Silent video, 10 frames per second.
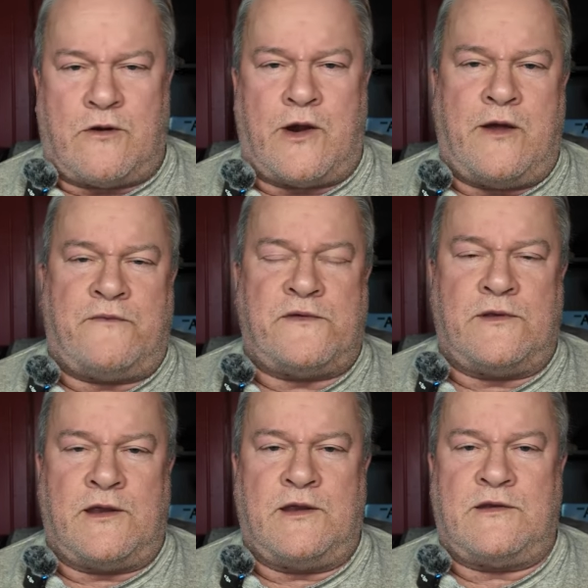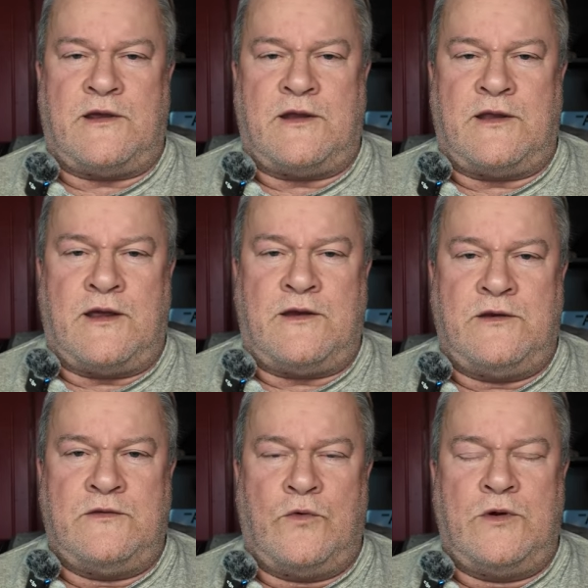crafts and things like that,
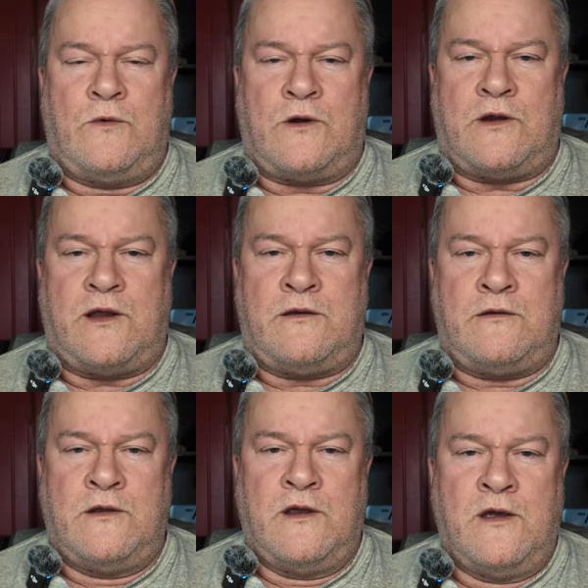do woodworking.